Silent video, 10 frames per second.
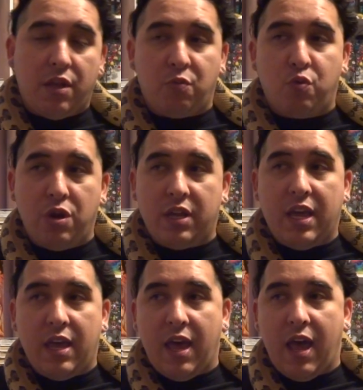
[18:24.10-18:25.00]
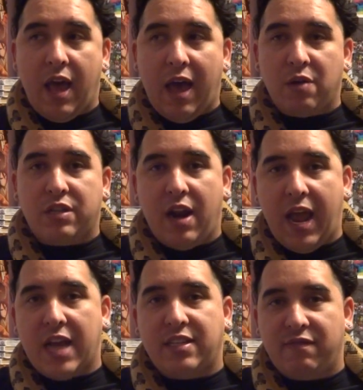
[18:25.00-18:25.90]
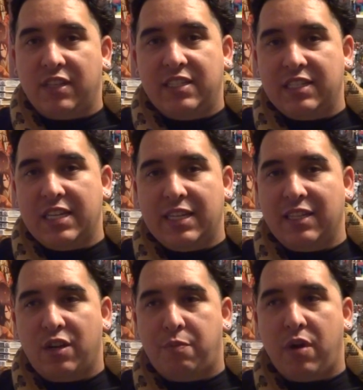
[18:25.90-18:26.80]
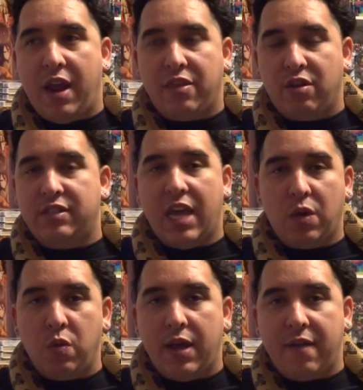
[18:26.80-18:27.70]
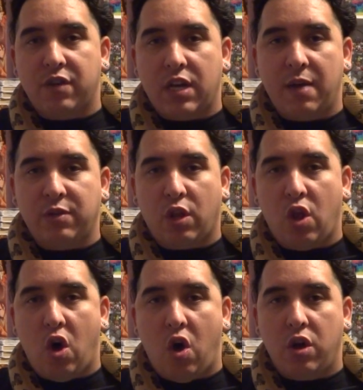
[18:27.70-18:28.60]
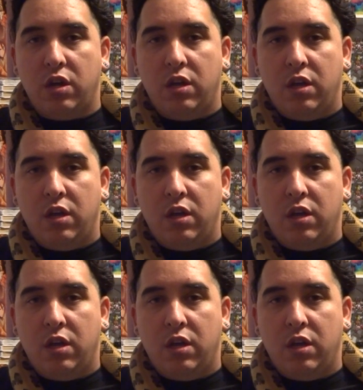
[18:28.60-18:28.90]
really out there actively seeking their prey. They'll take whatever comes along.